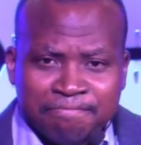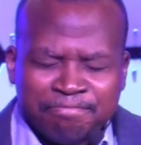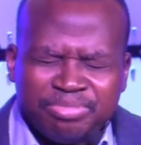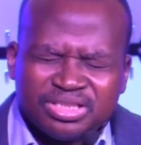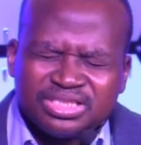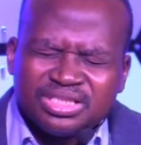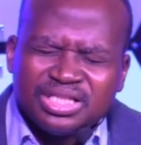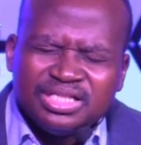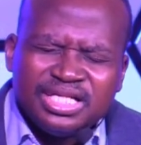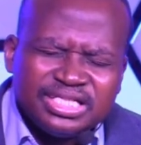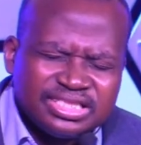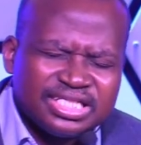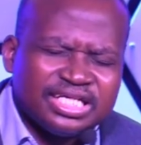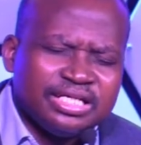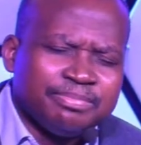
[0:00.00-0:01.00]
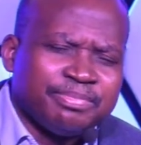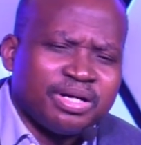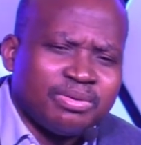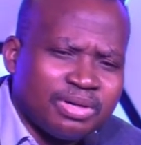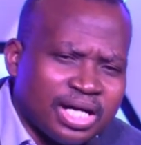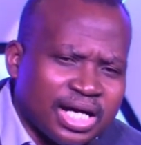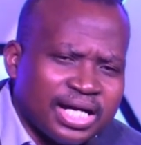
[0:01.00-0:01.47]
But let's keep
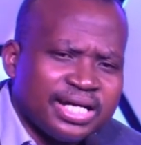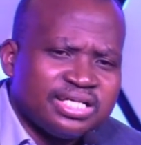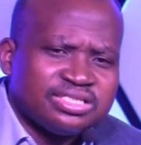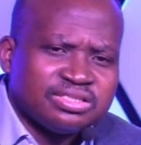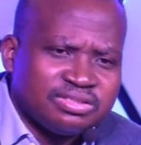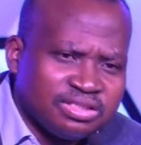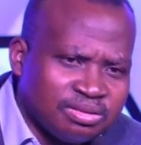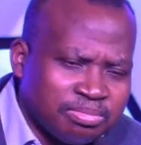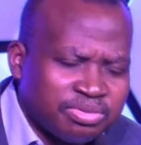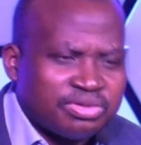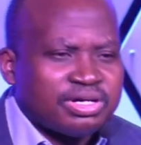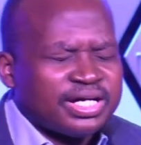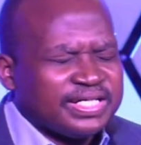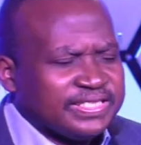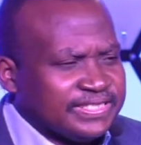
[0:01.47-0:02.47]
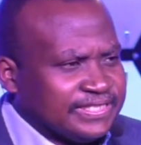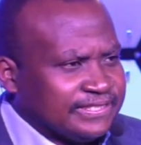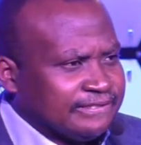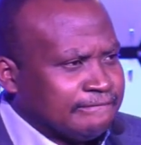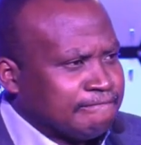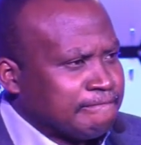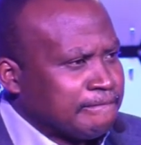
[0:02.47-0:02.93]
our eyes on the
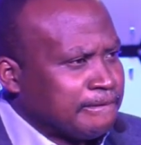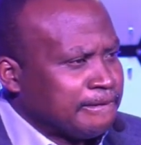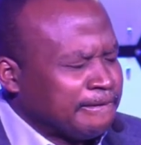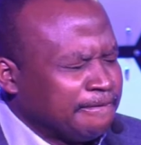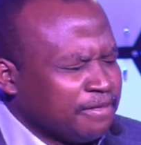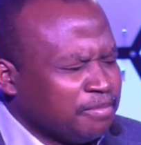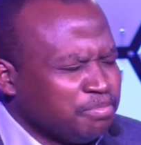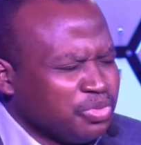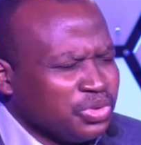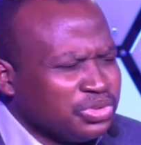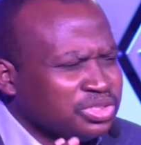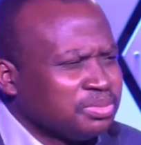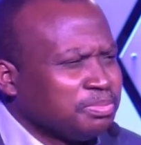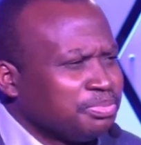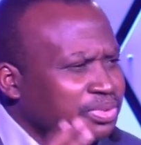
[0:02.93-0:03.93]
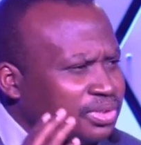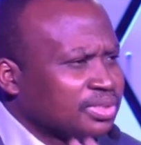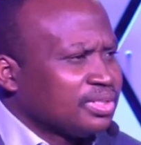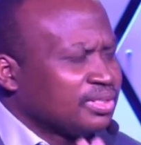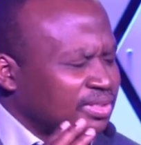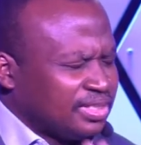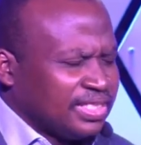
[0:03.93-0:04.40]
prize. The most
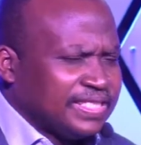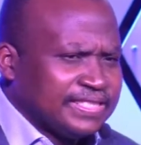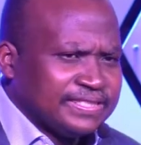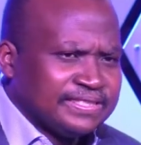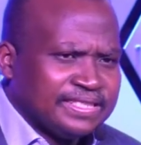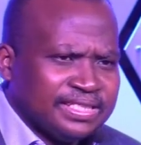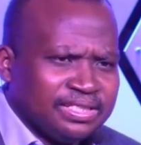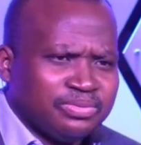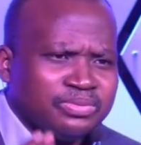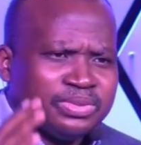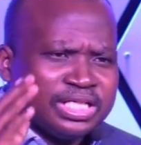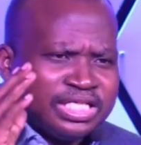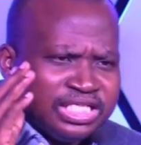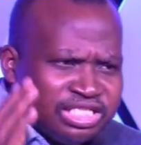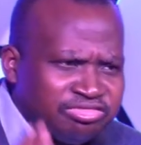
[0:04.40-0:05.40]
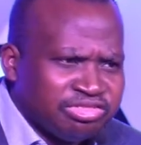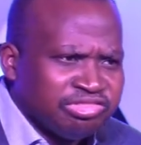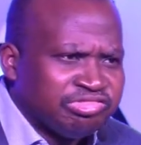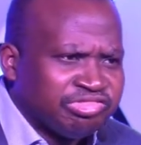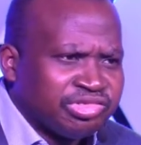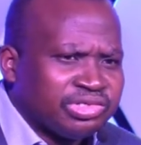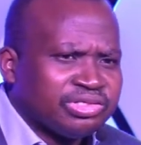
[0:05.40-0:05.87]
important thing we are
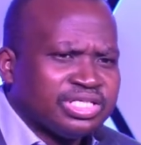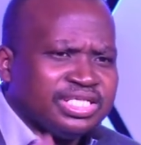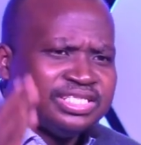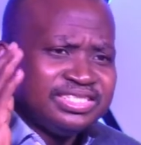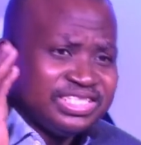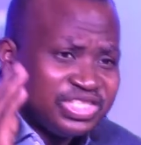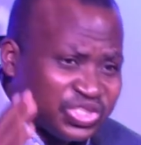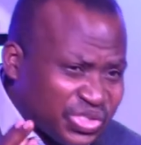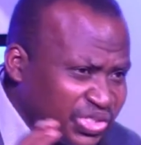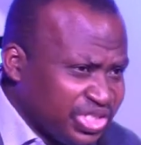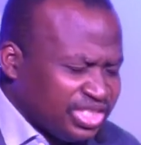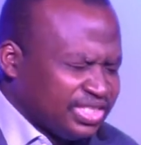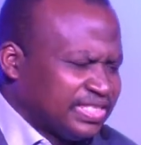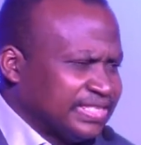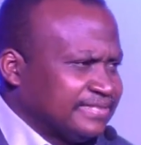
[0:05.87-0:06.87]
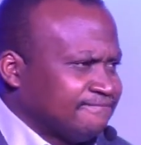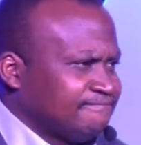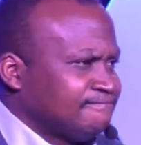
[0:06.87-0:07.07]
living for is eternity.